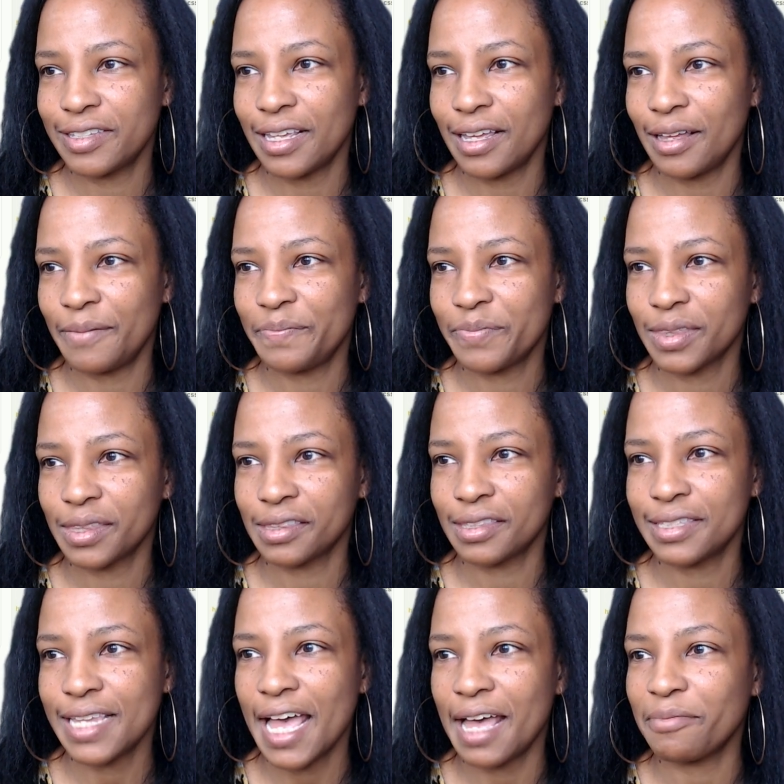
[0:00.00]
a
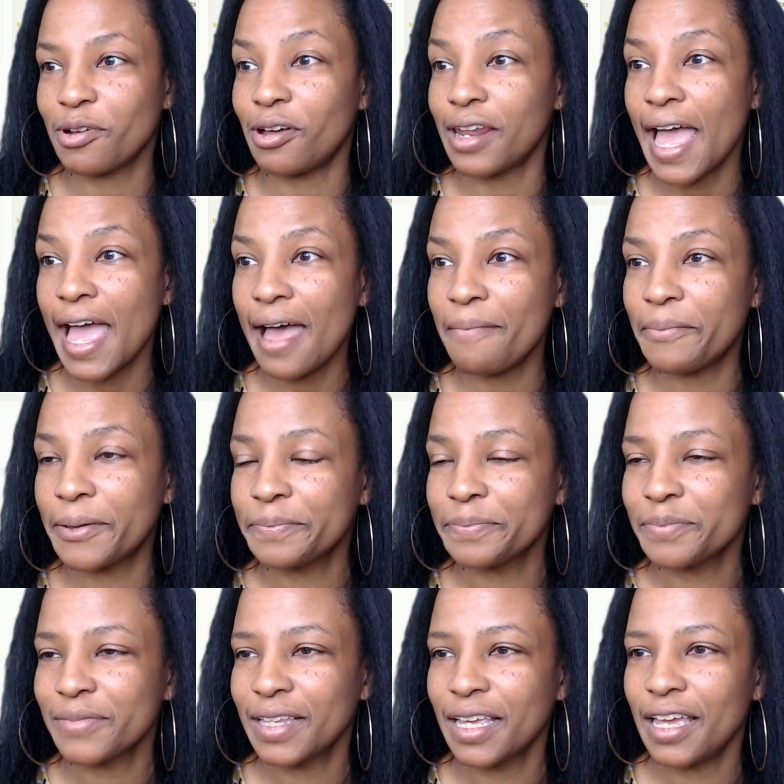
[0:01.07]
tab called App,
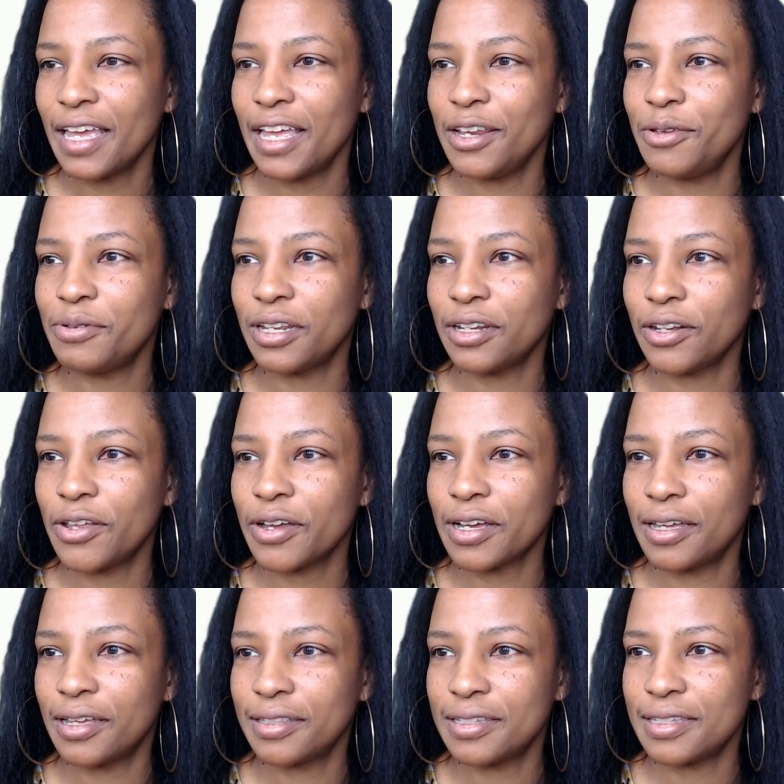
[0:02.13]
and you can look
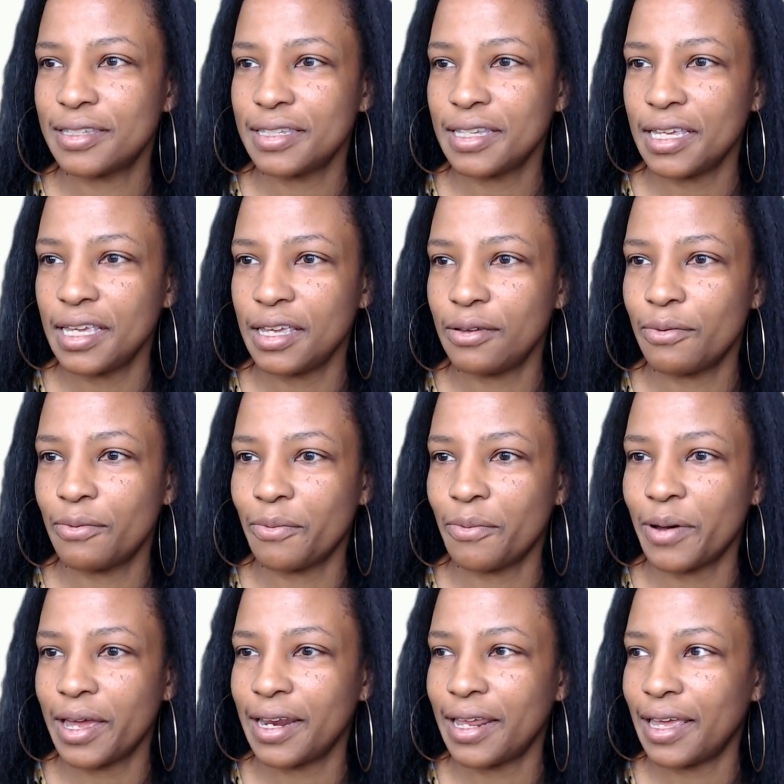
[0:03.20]
to see
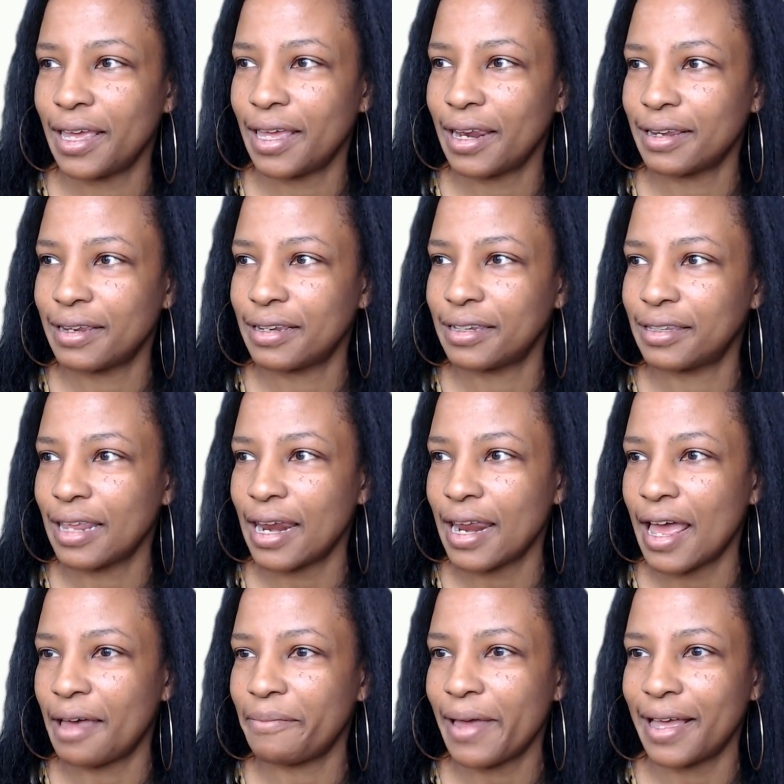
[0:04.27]
what that
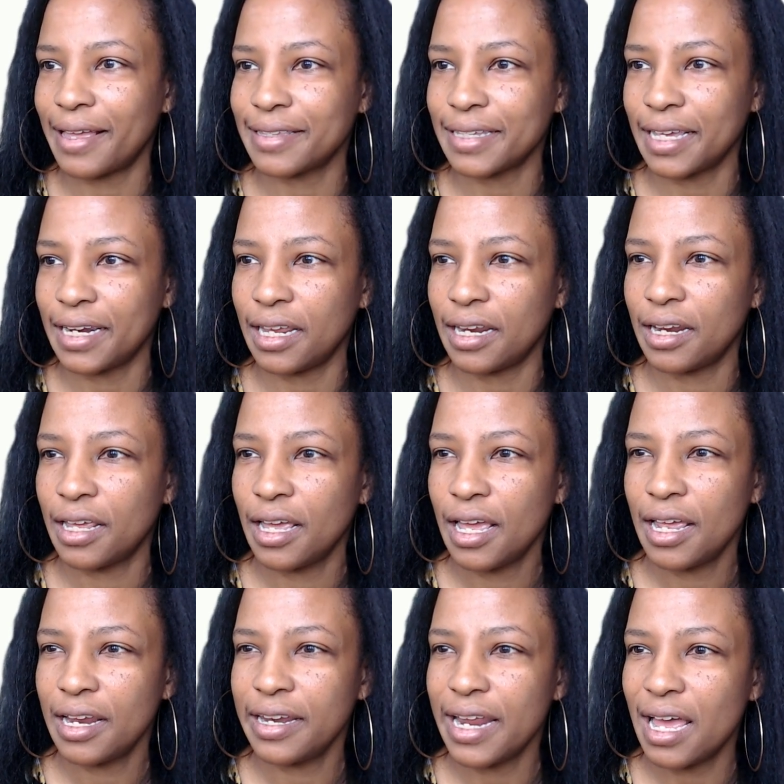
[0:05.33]
app has in it.
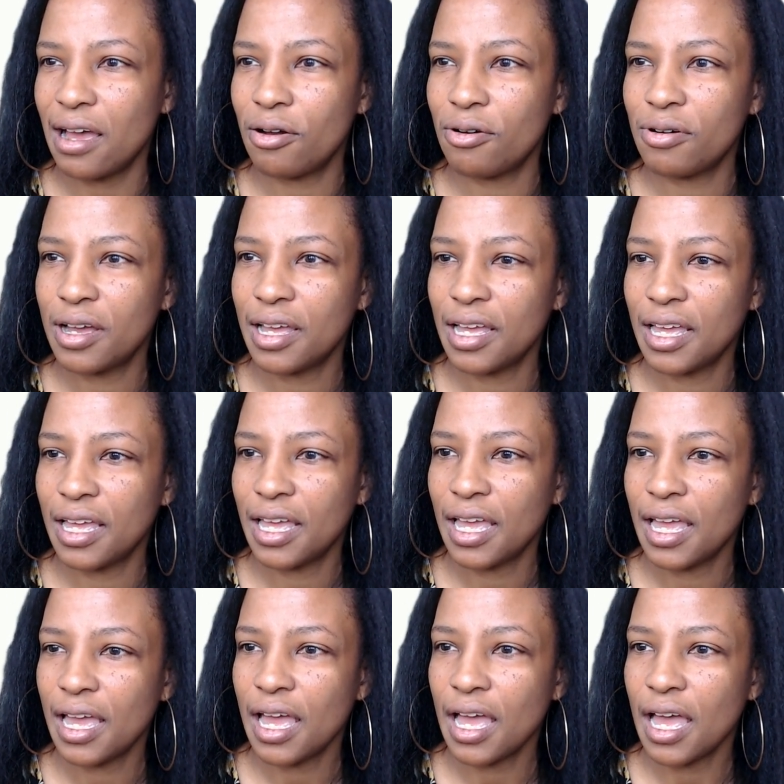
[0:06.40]
Now,
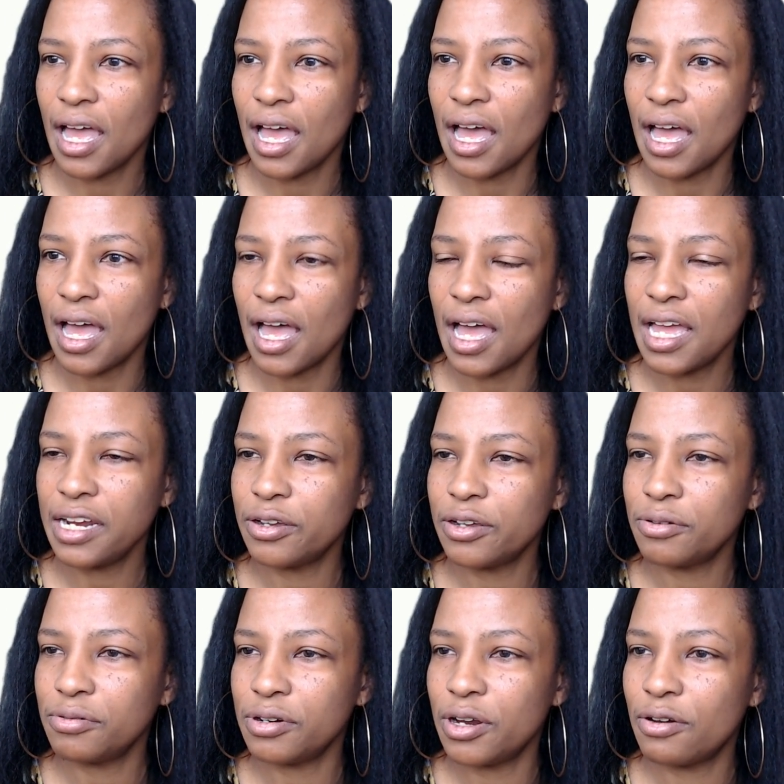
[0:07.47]
I
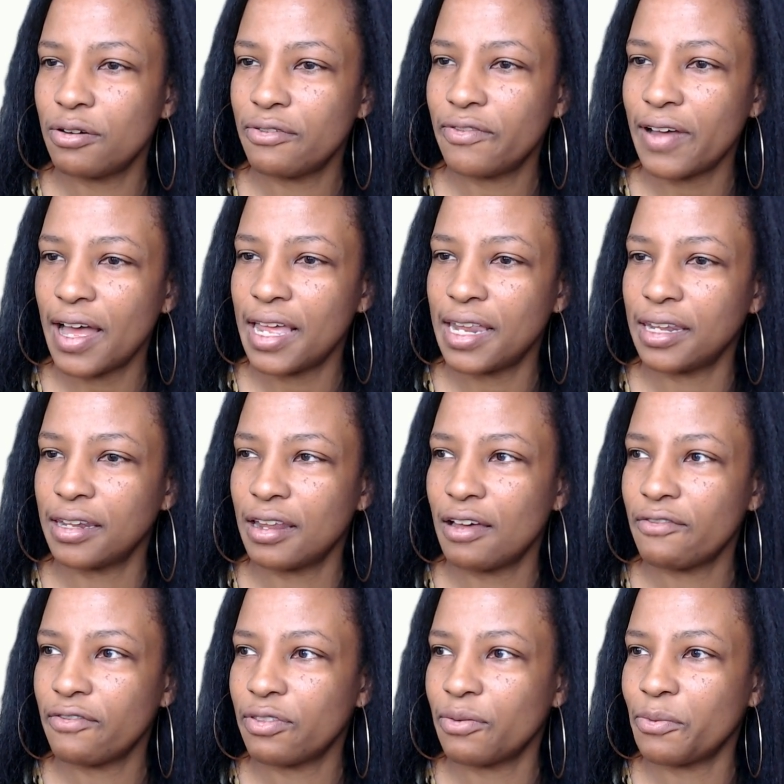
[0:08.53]
don't know if I
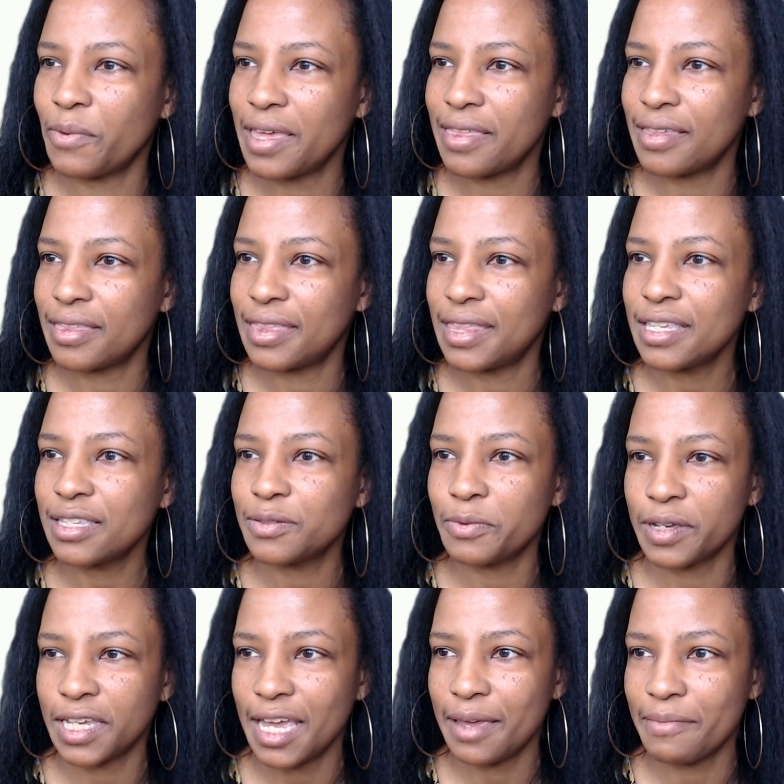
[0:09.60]
love the way that this one
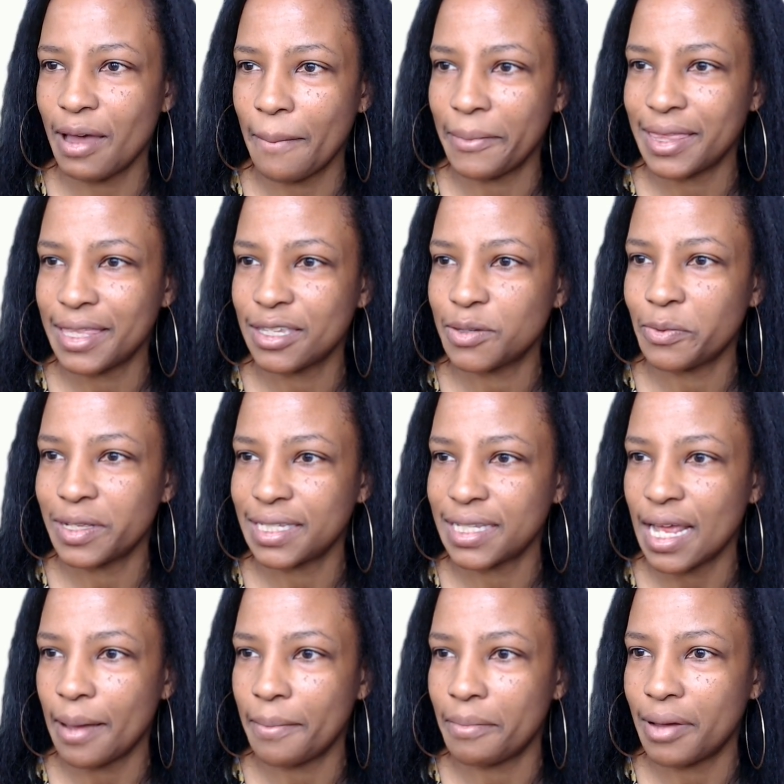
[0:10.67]
came out, but this one's
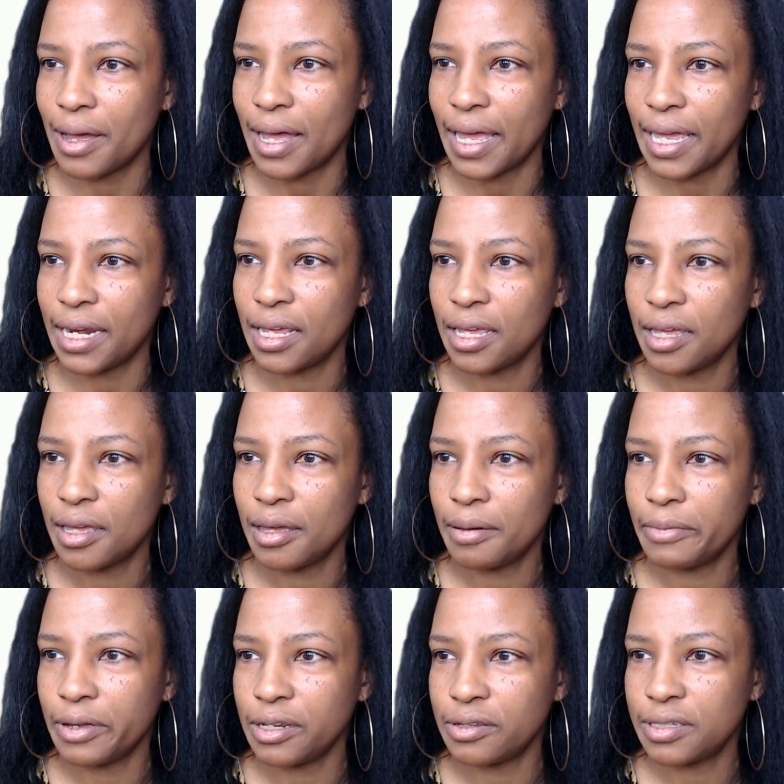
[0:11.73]
not mine.
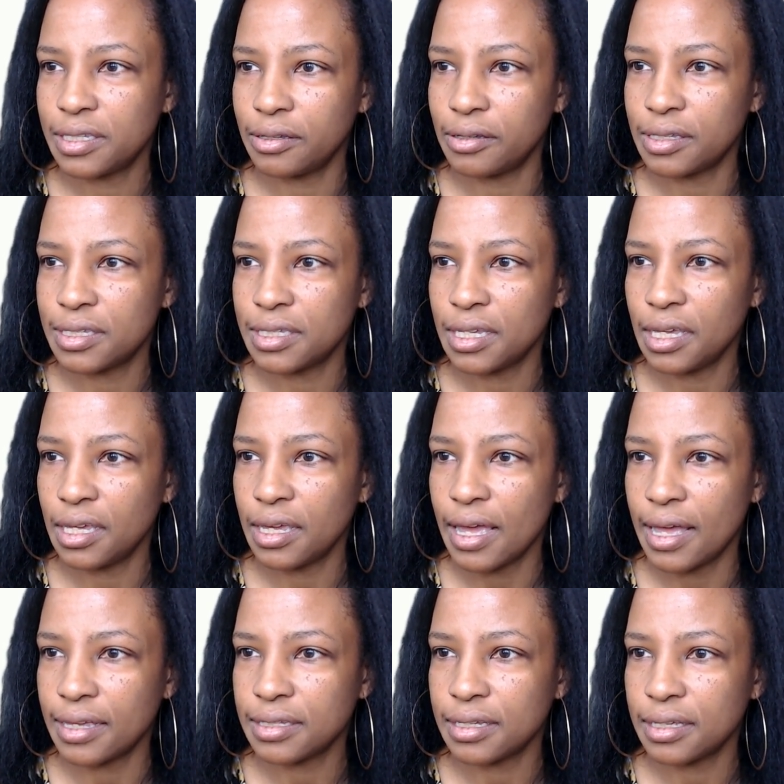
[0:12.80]
But you can see
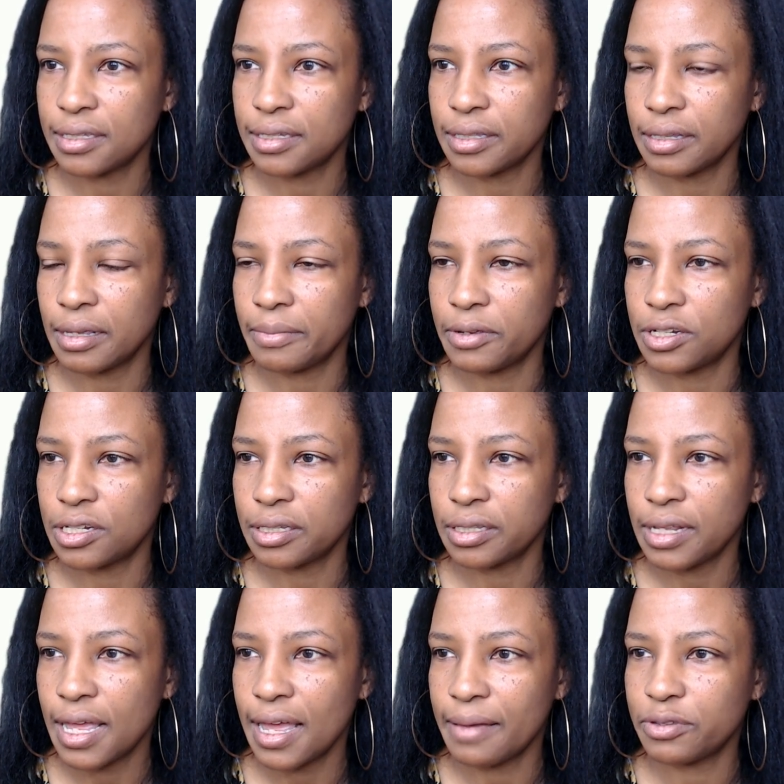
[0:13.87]
assets, images,
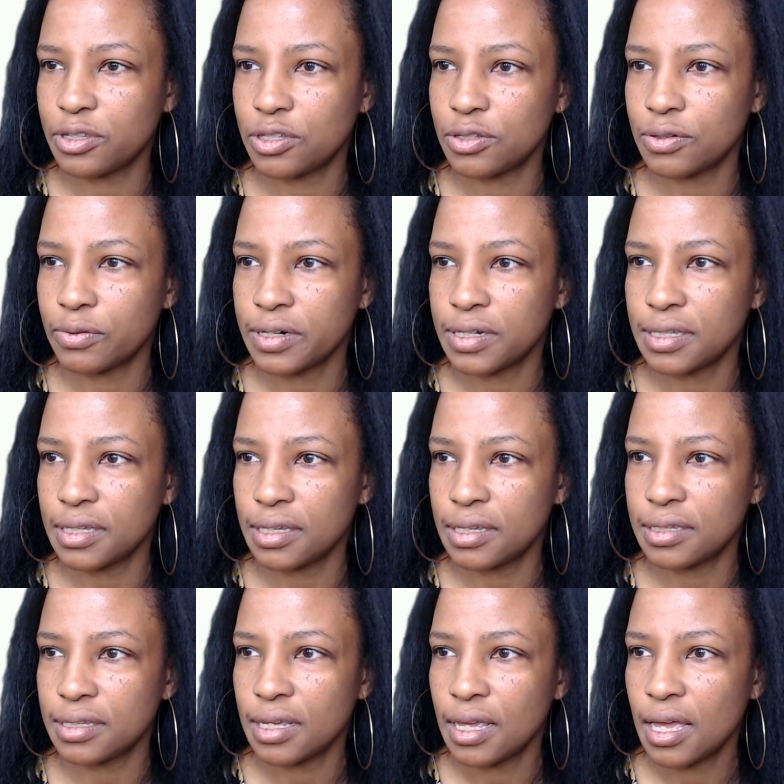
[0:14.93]
labs,
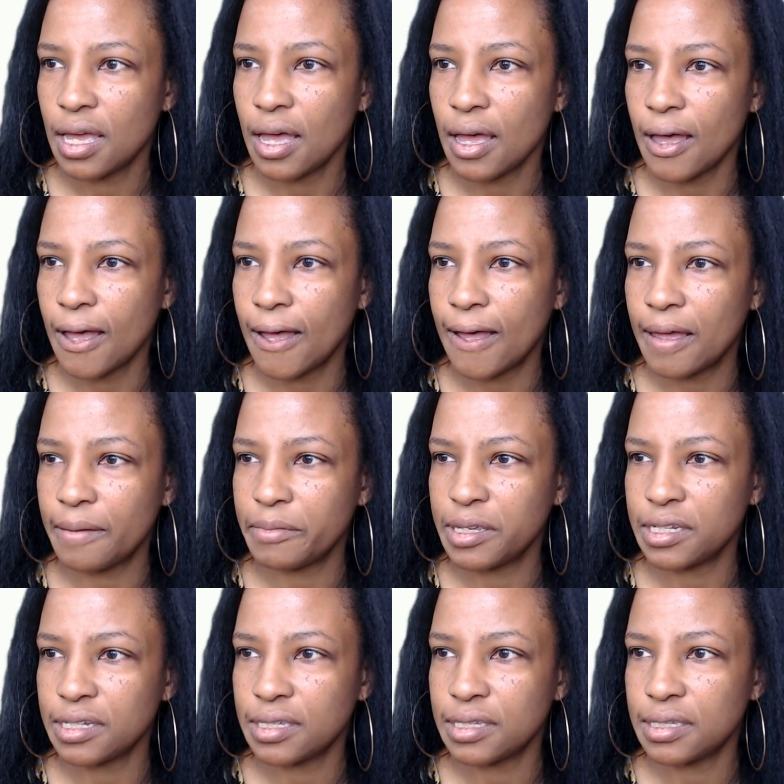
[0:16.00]
sources. Let me
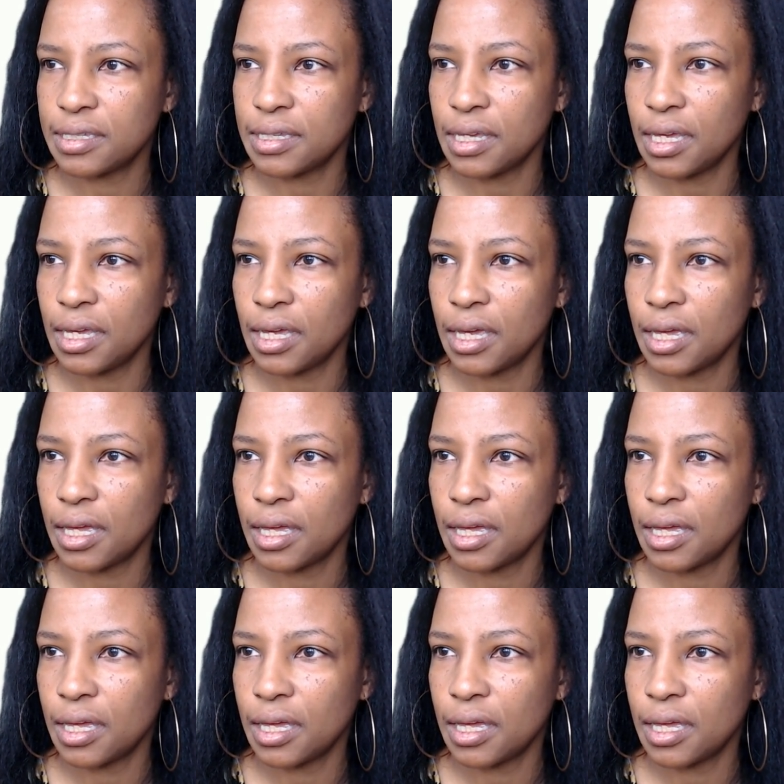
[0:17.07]
just see.